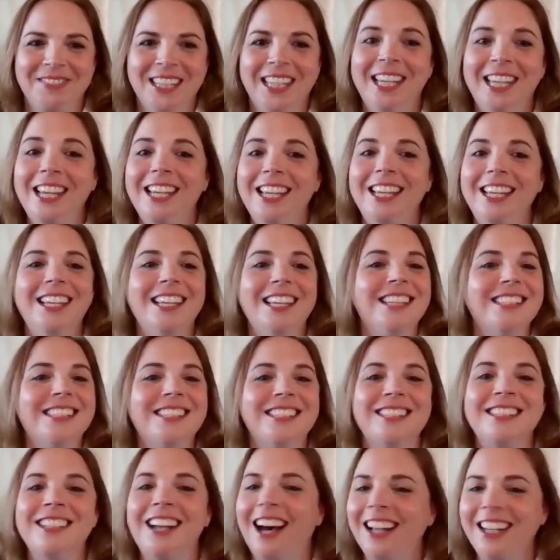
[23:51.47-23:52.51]
He
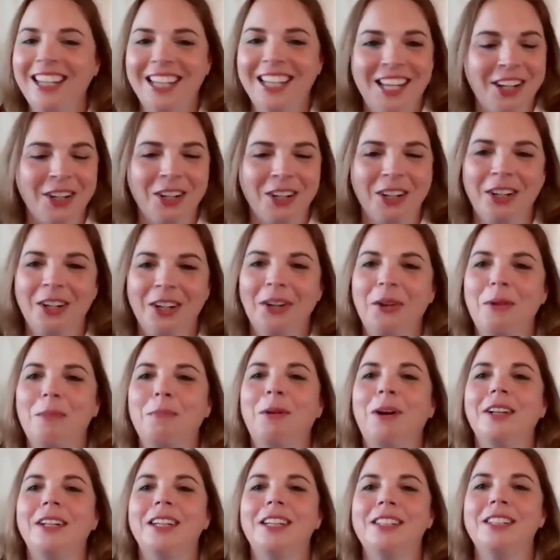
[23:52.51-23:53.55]
is not here,
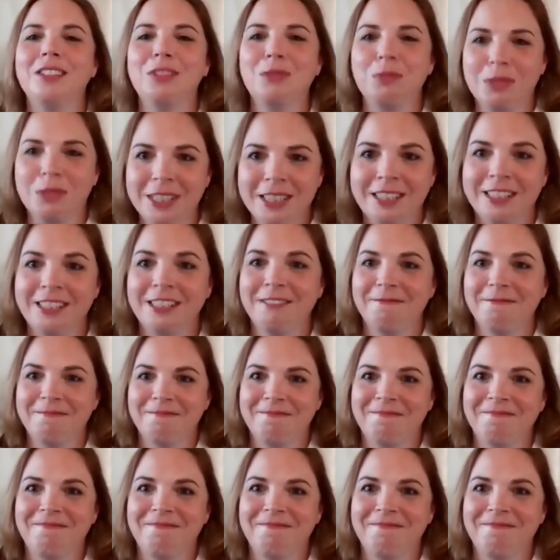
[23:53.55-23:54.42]
but is risen."